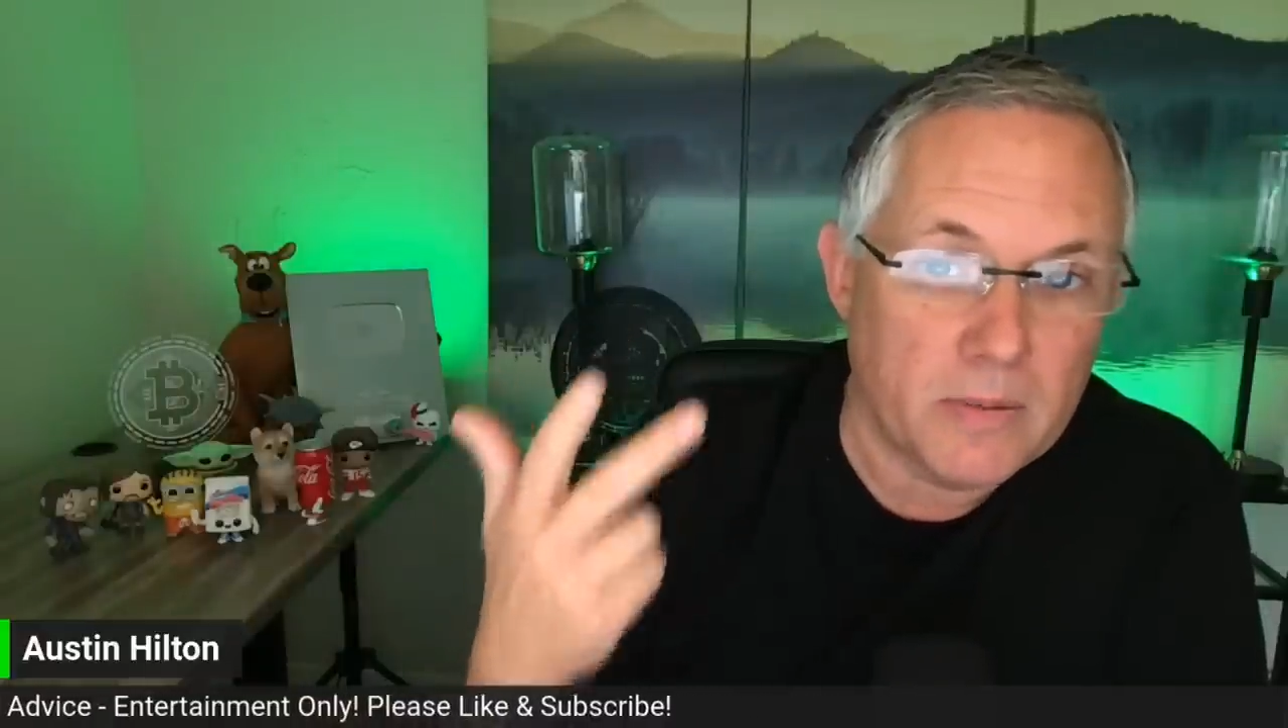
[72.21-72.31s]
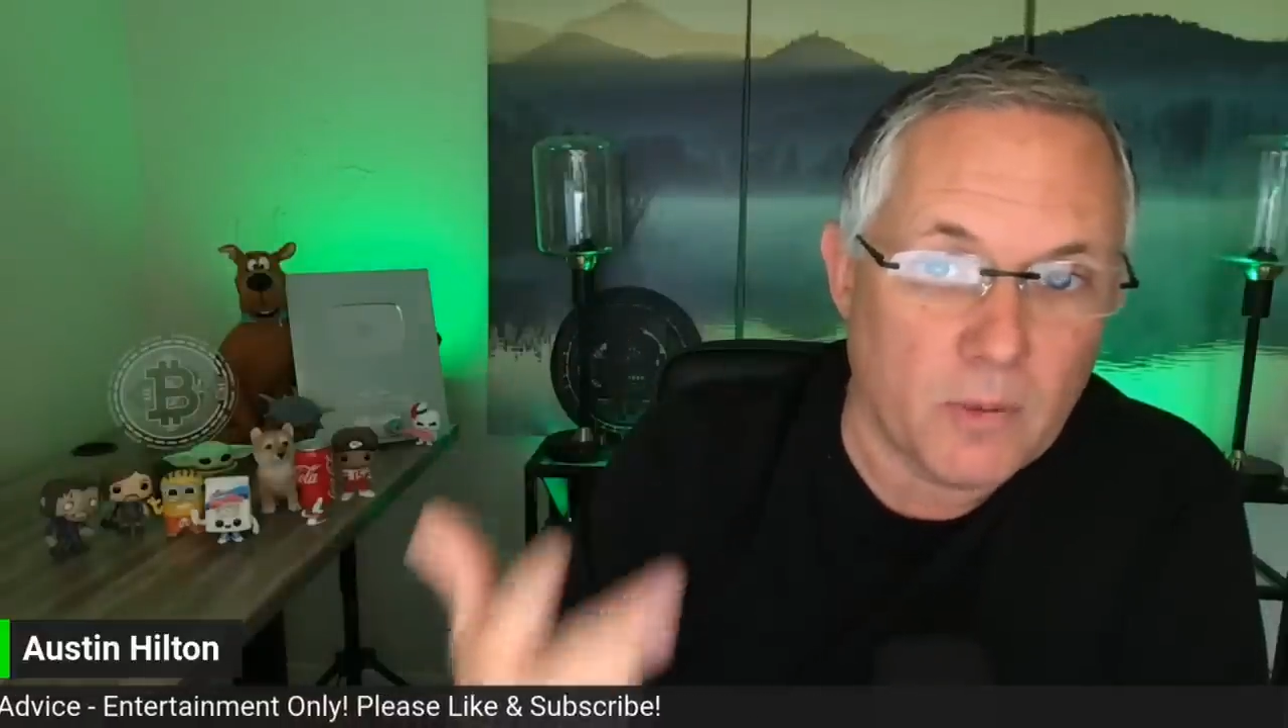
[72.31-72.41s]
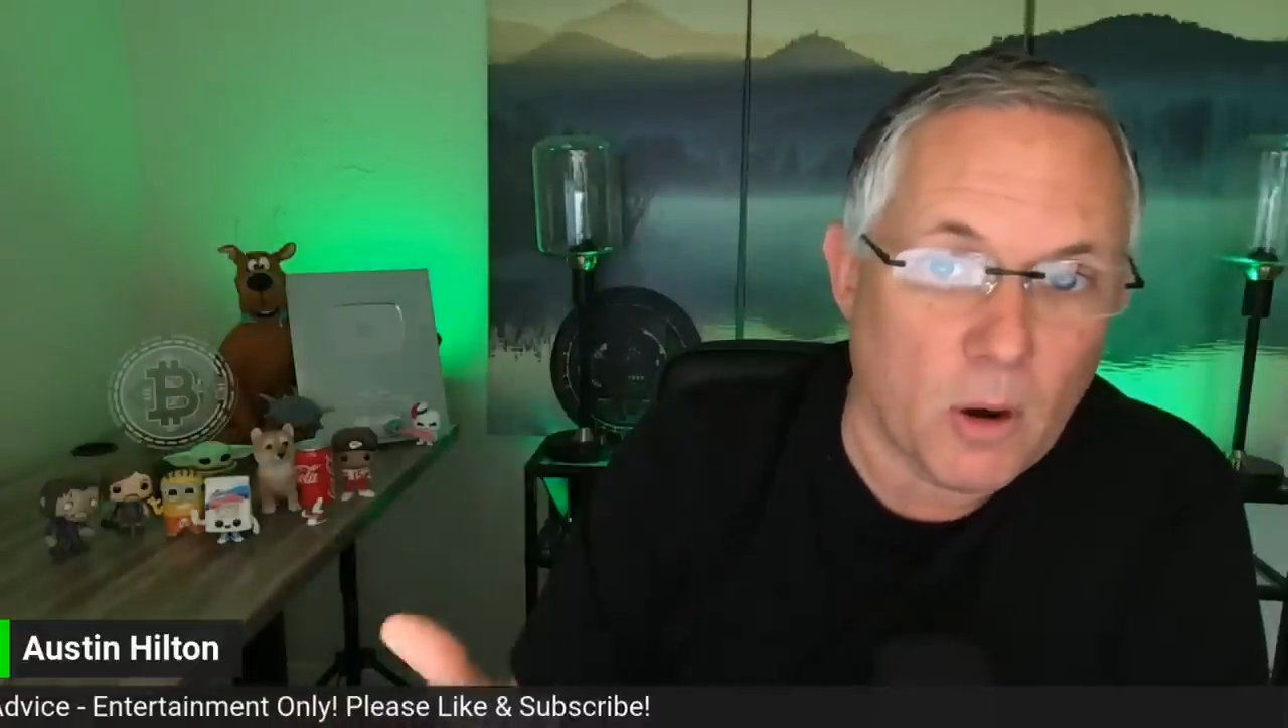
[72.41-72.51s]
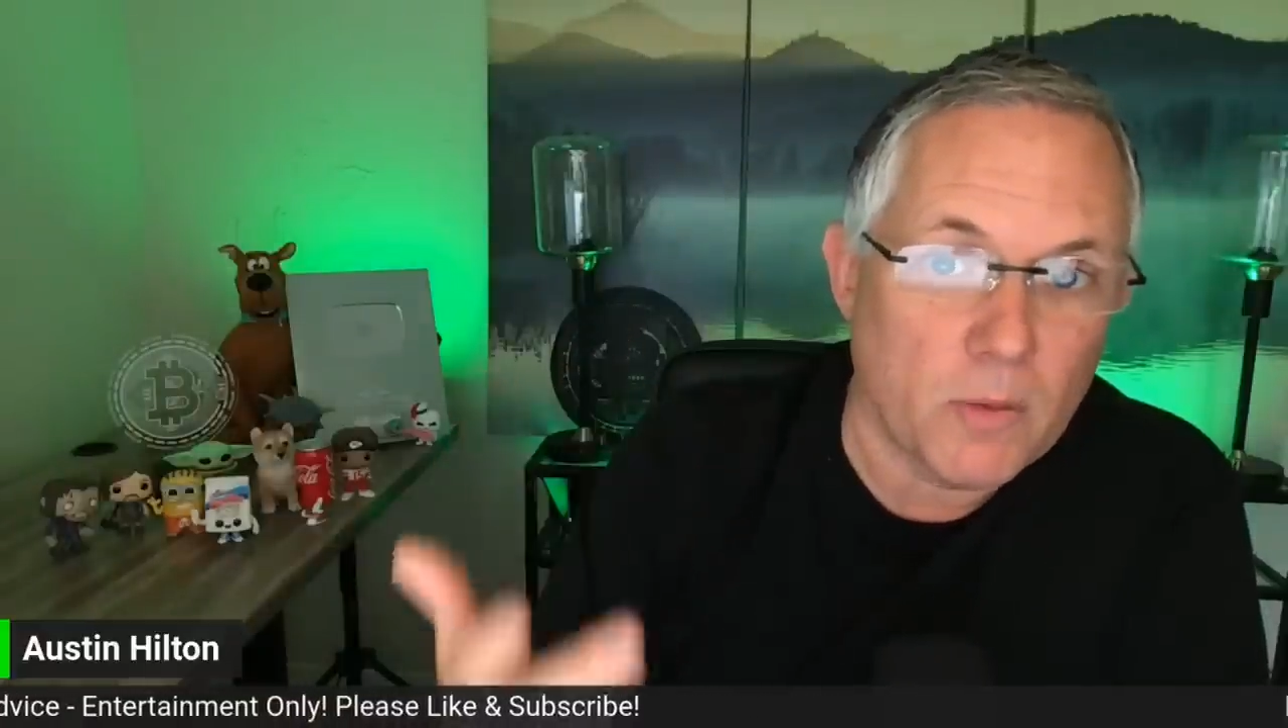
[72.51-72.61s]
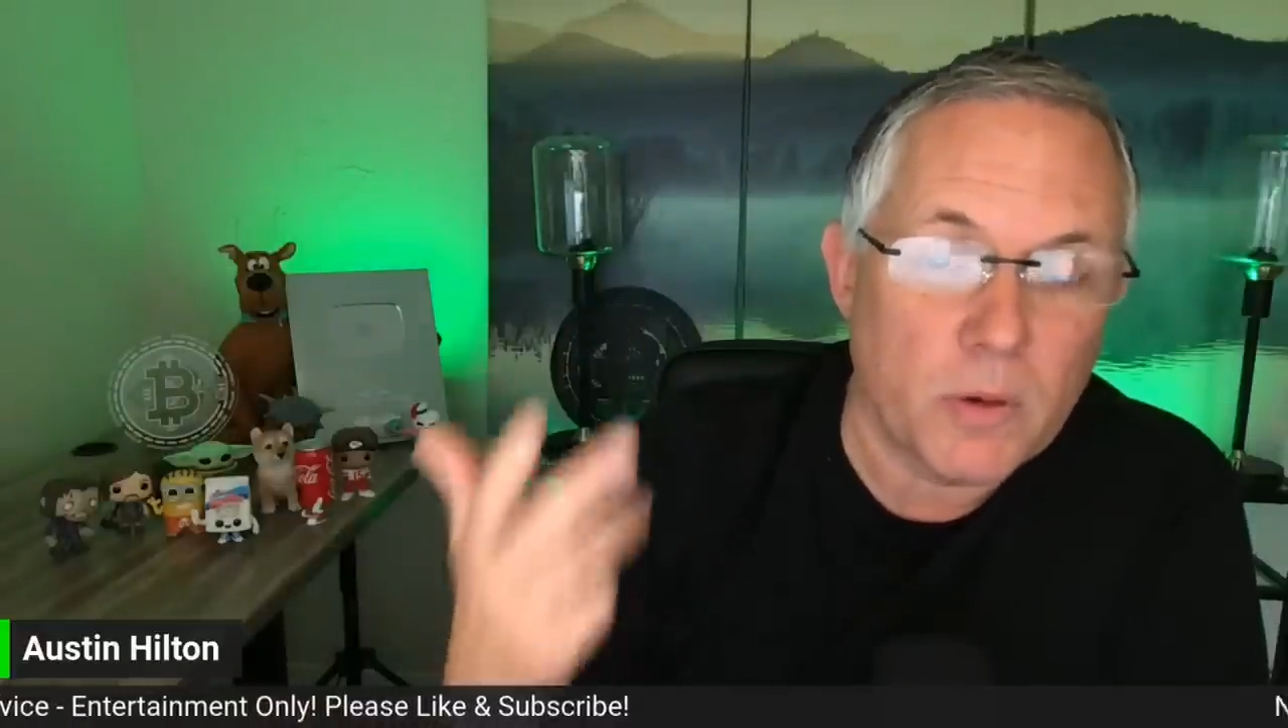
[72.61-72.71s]

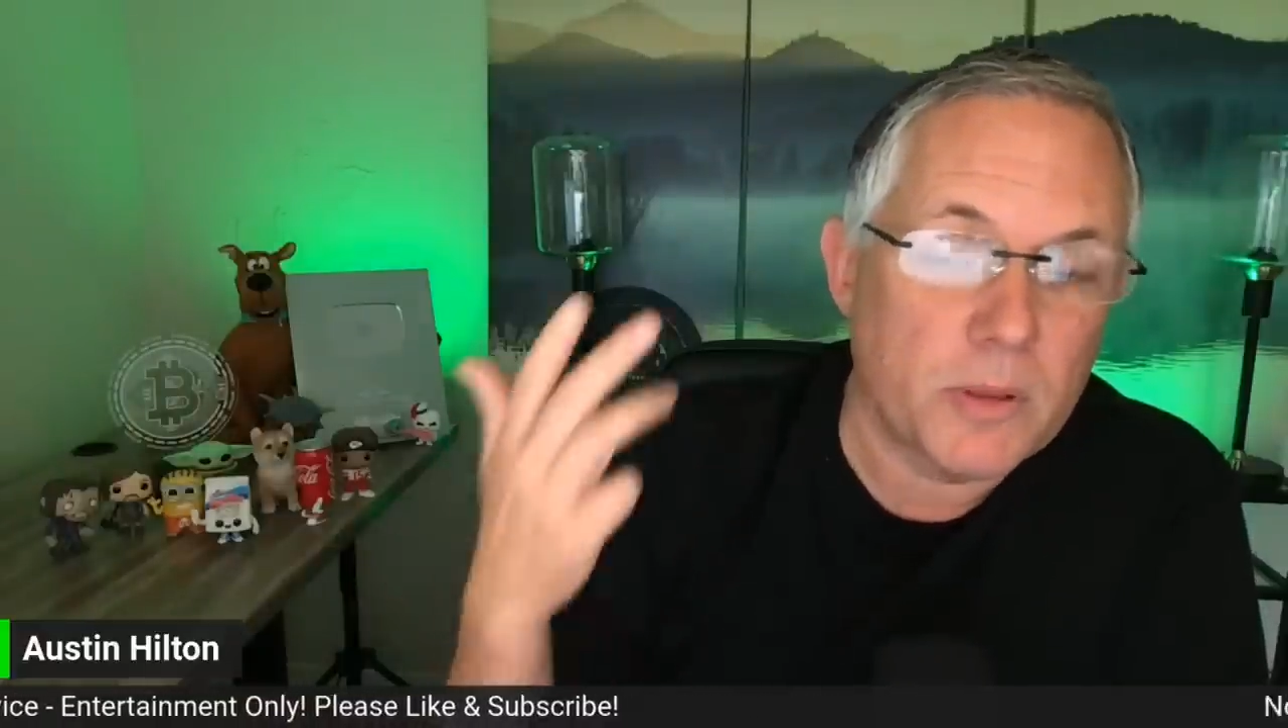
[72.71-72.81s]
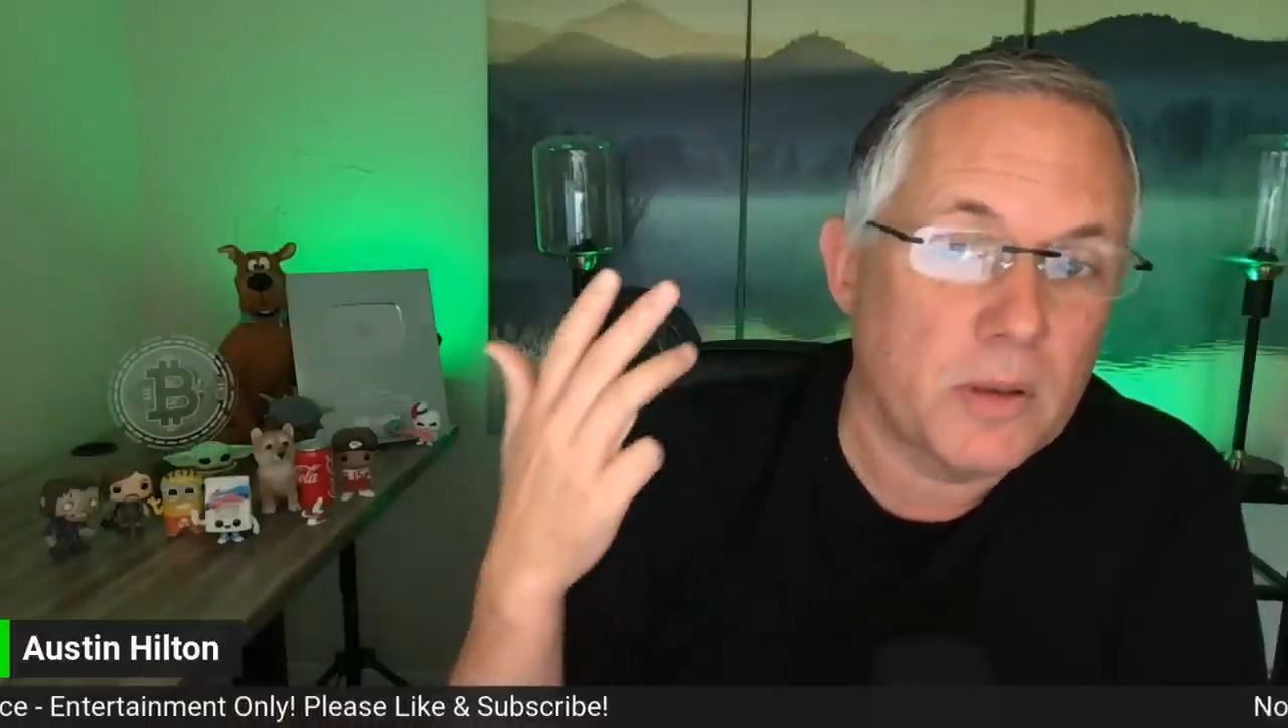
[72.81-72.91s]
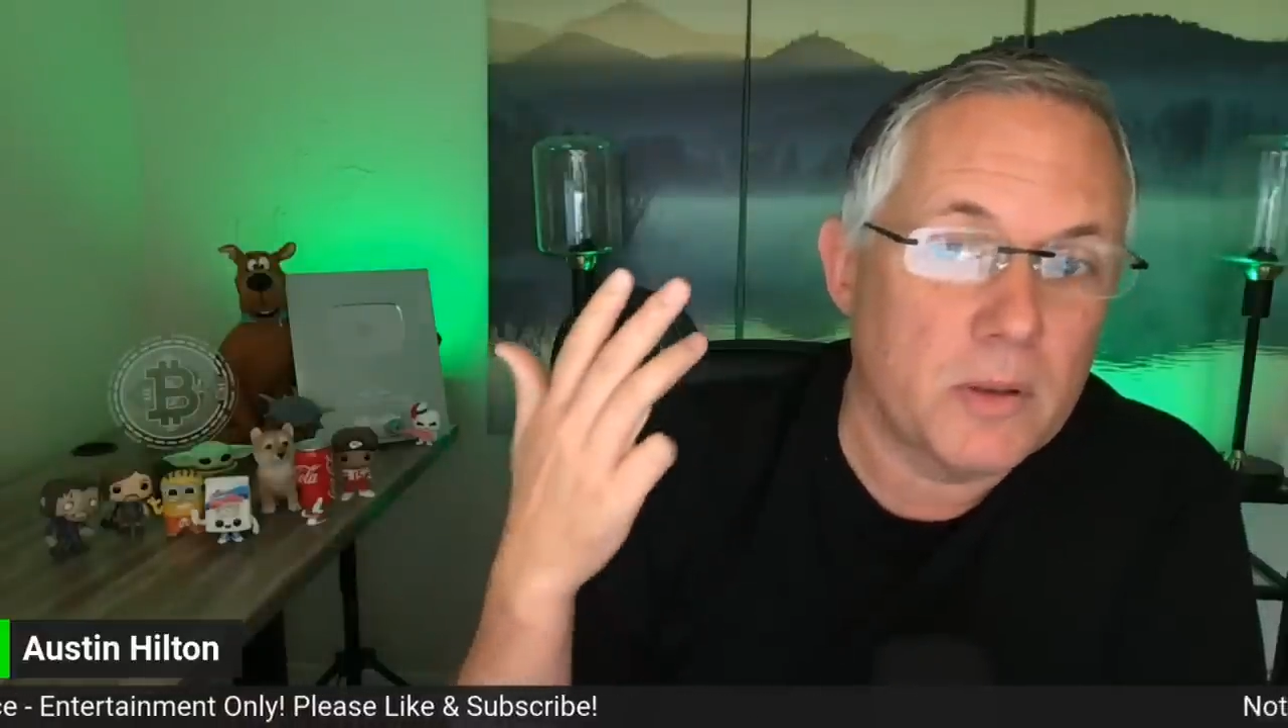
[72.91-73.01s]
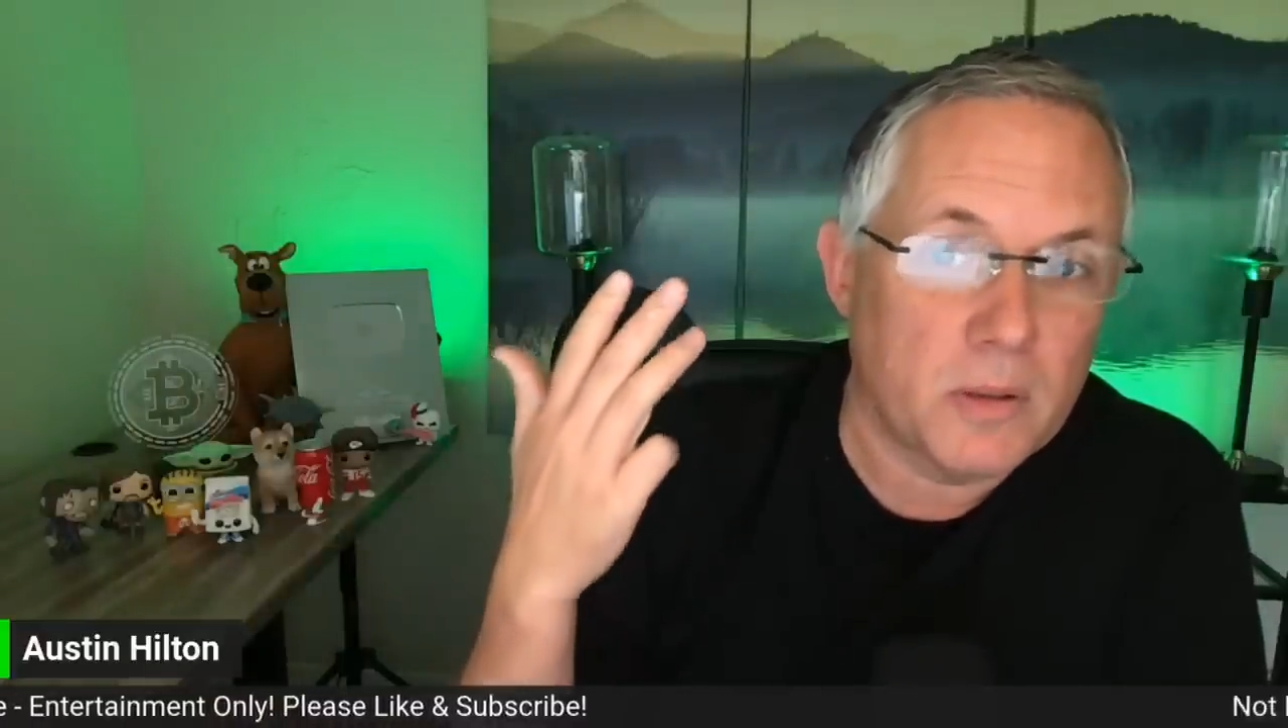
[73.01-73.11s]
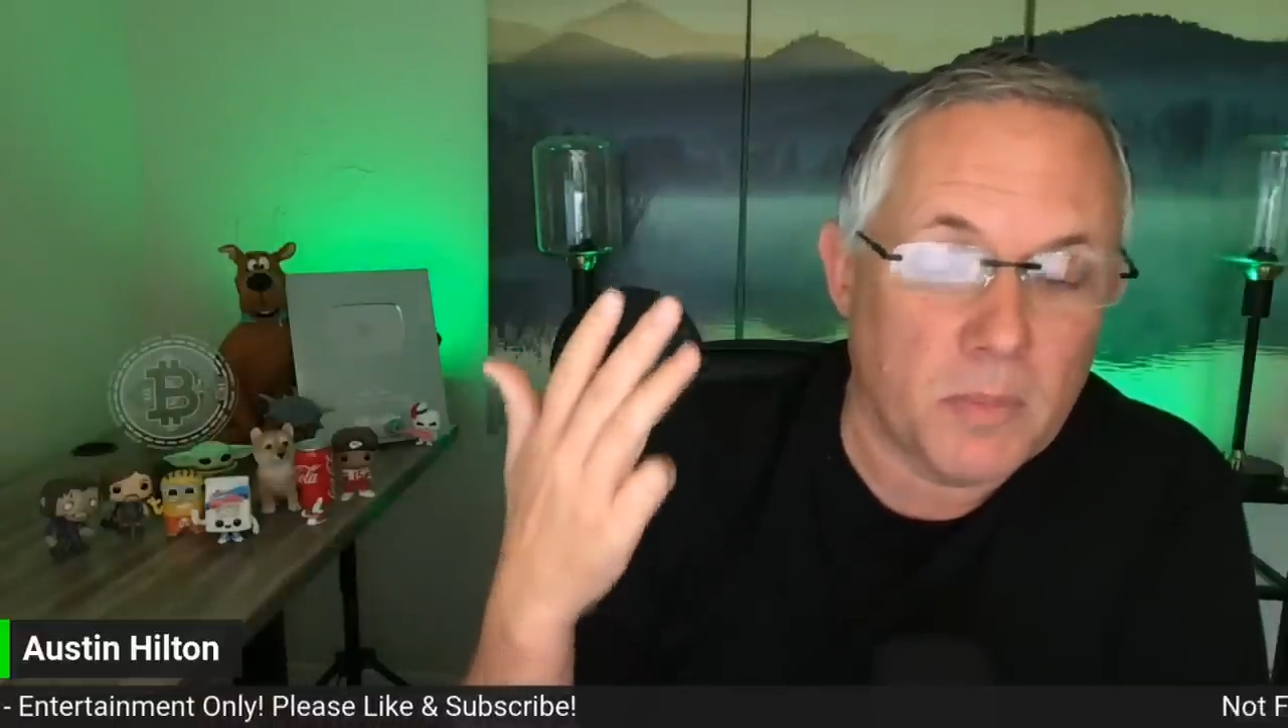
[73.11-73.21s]
involved with it,